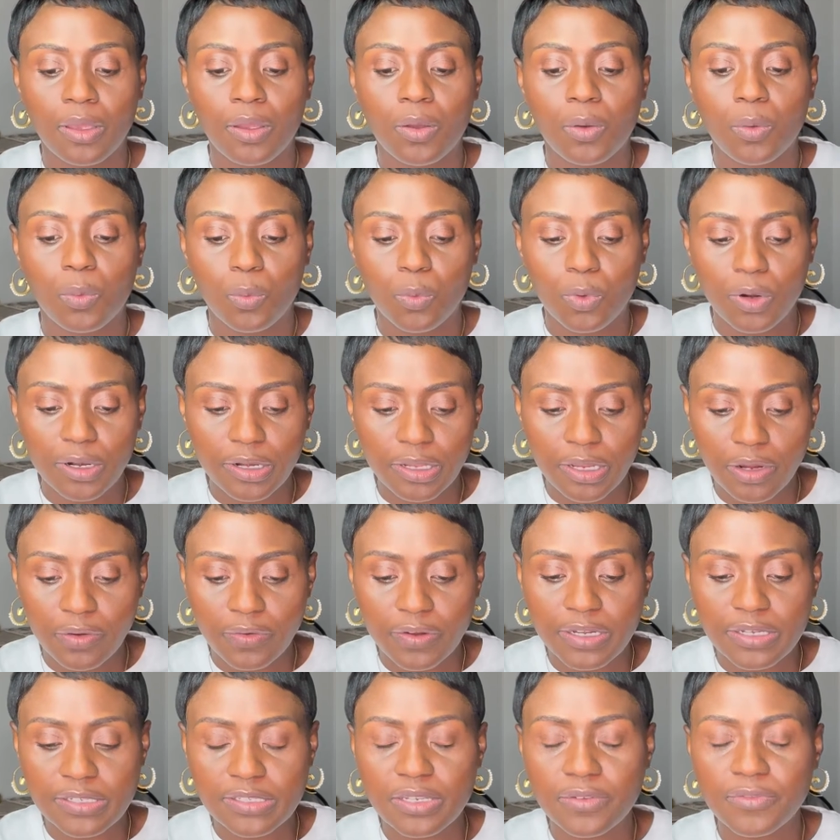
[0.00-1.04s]
What
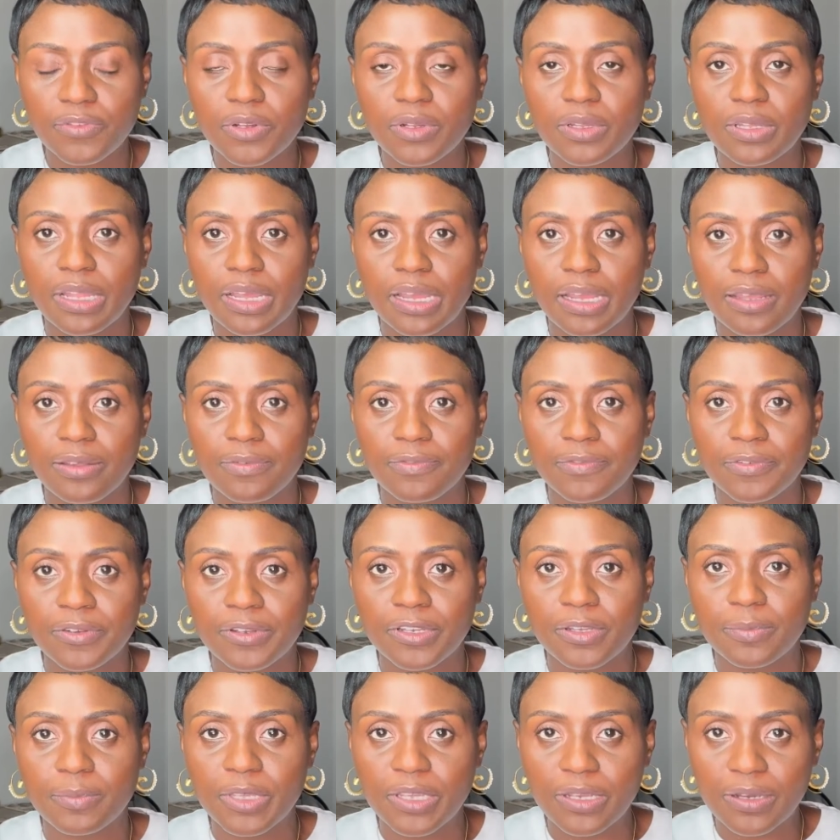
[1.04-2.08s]
areas of your life
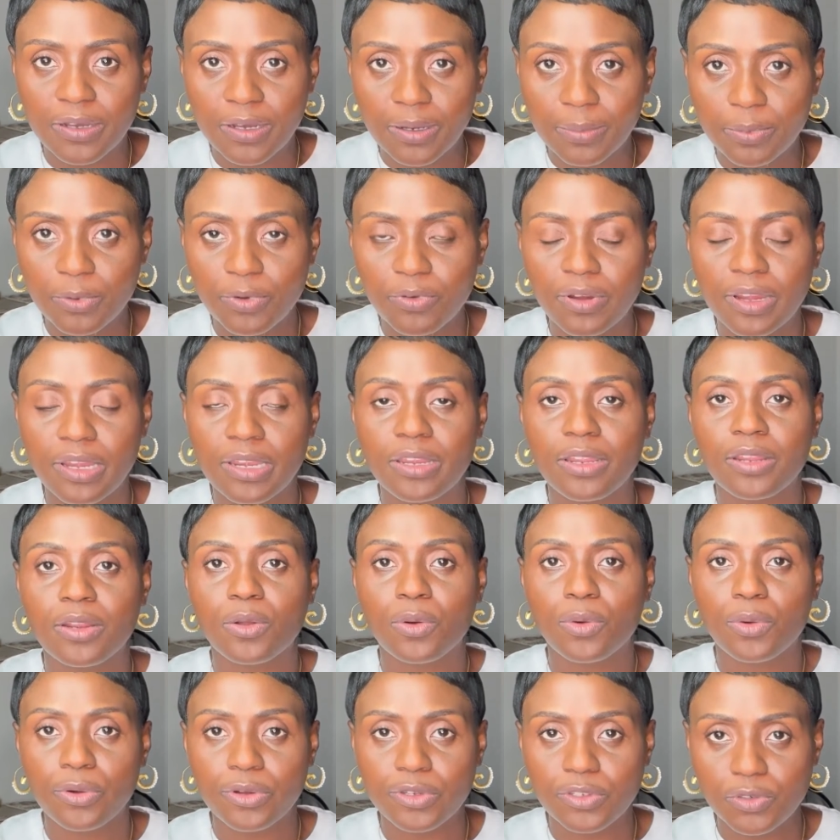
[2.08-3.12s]
could be upgraded
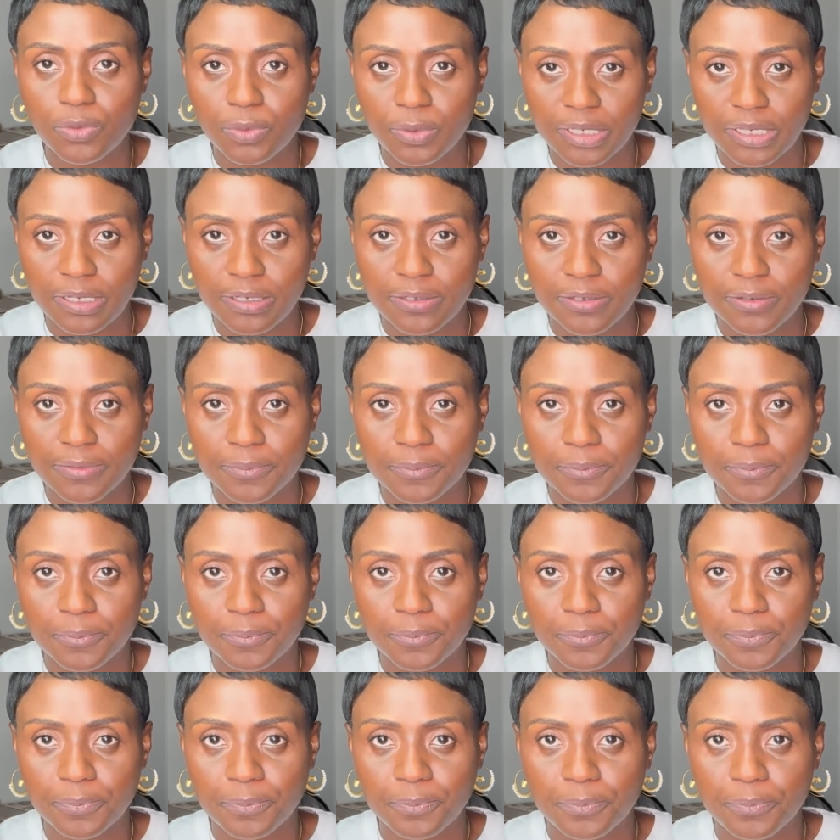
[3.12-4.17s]
or tweaked?
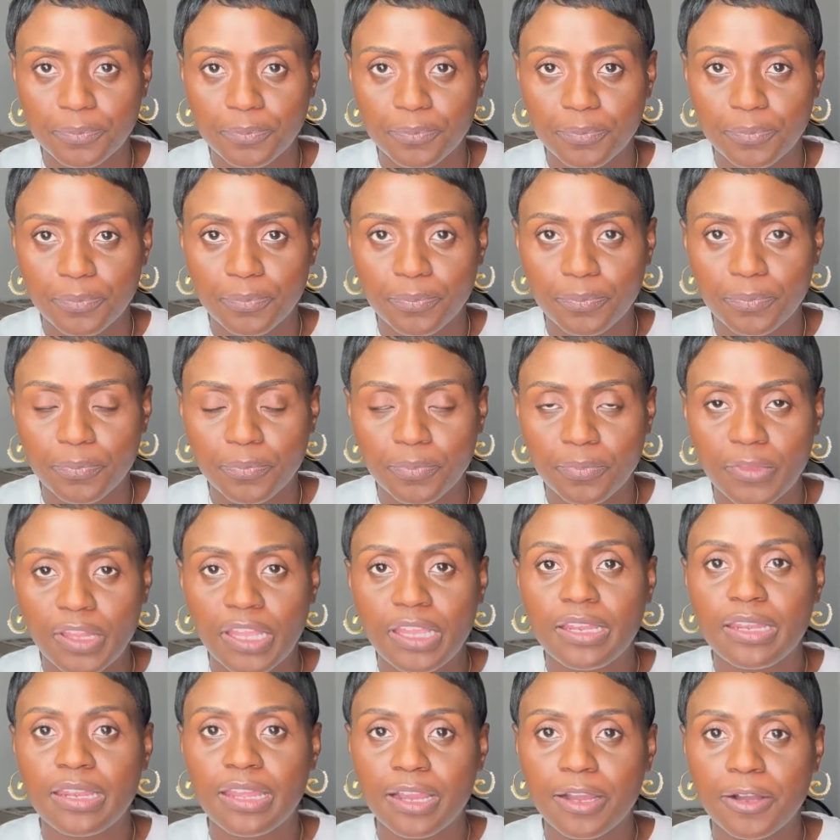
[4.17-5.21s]

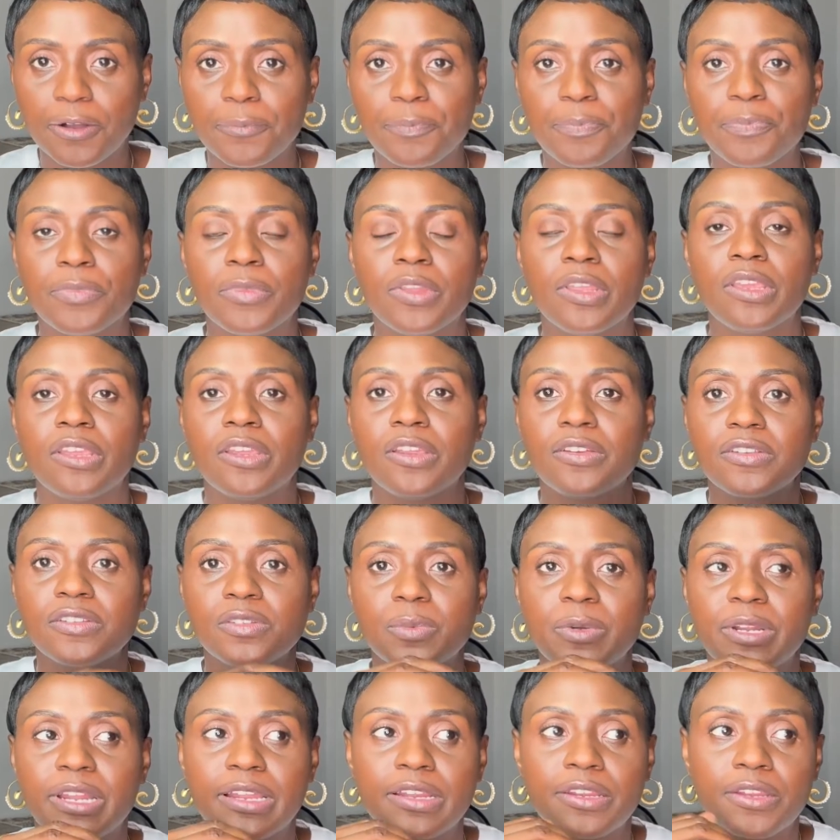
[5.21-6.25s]
Now, Here's
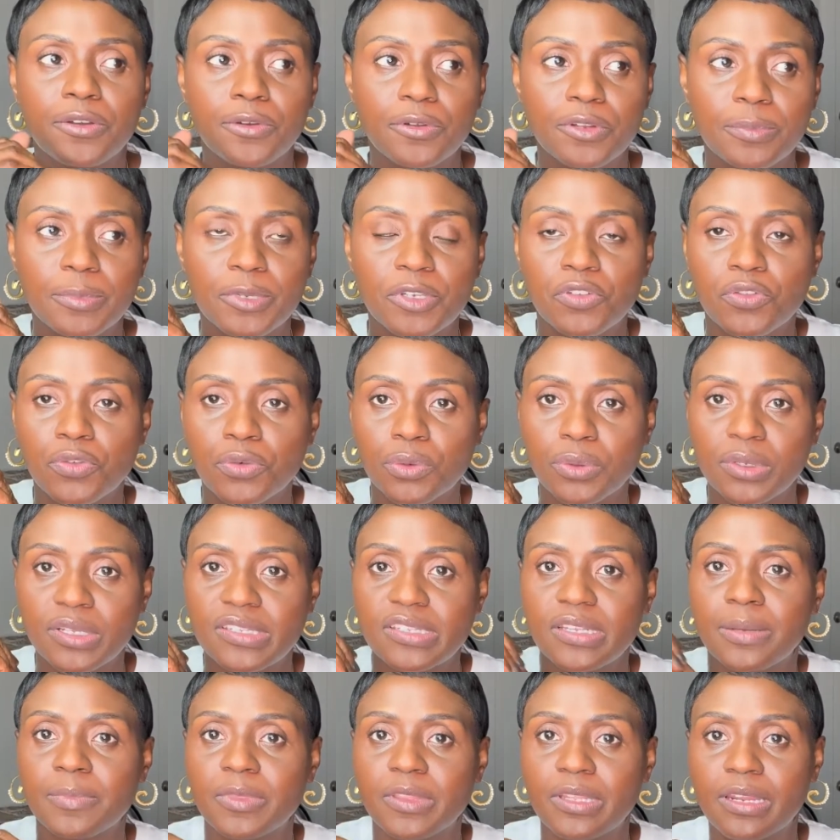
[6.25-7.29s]
what I know to be true and
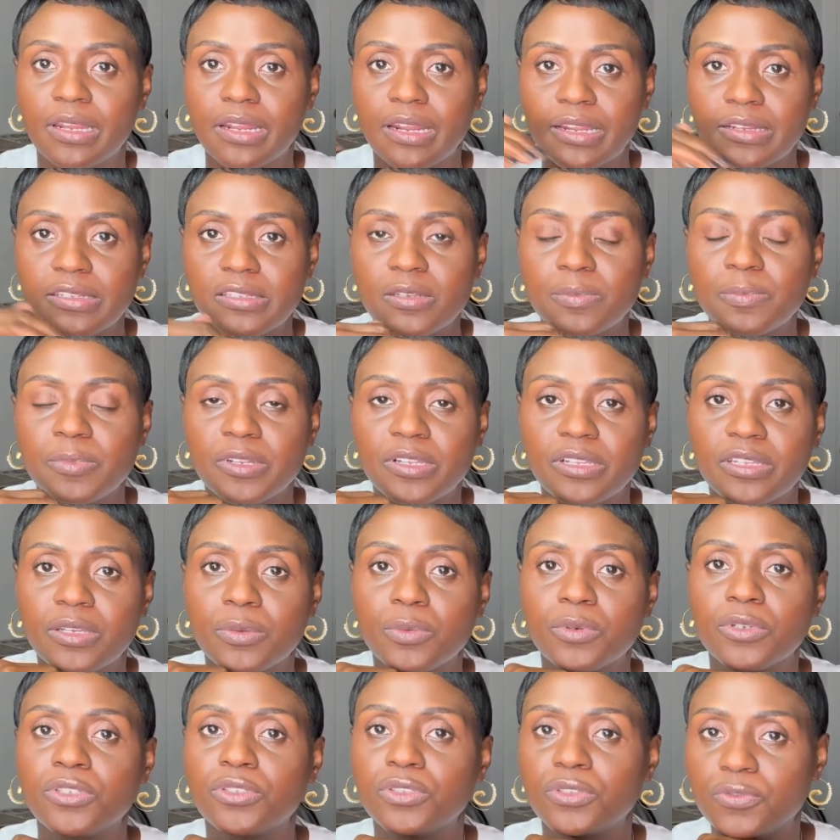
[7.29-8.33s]
something that I typically
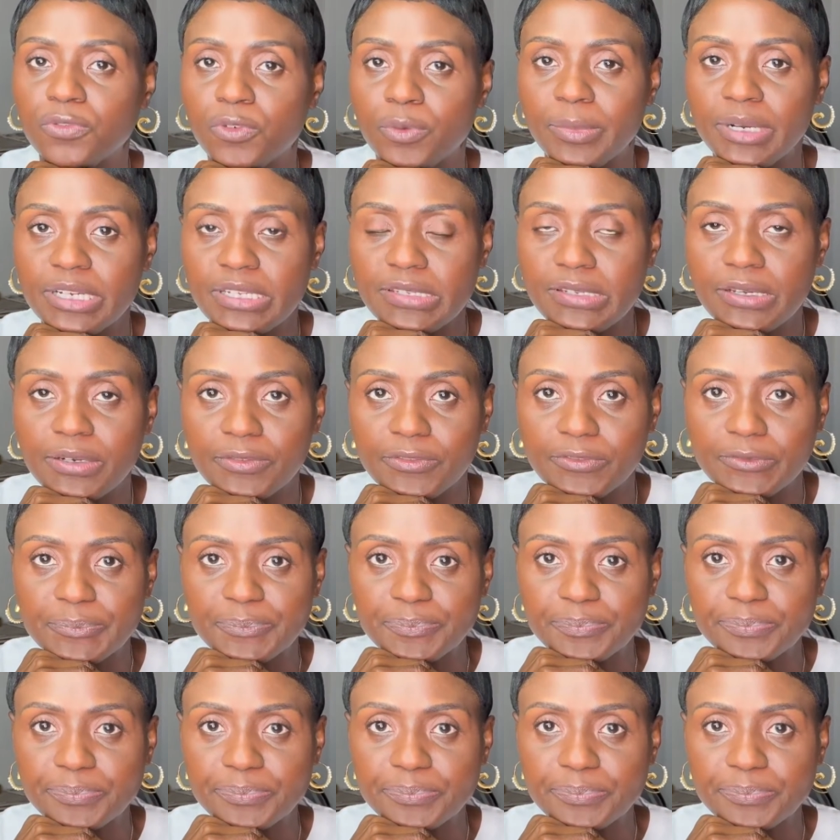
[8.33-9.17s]
will do for myself.